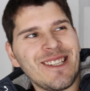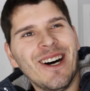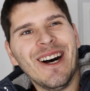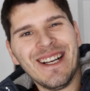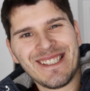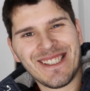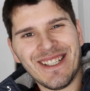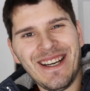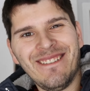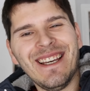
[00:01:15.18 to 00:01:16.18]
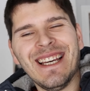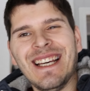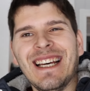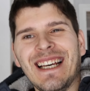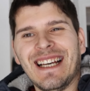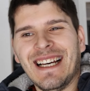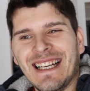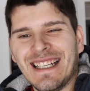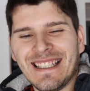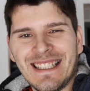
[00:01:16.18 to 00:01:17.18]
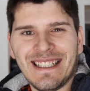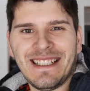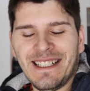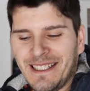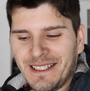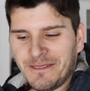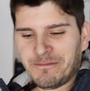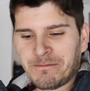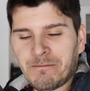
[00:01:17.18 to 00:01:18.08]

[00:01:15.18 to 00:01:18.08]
so so heavy and um,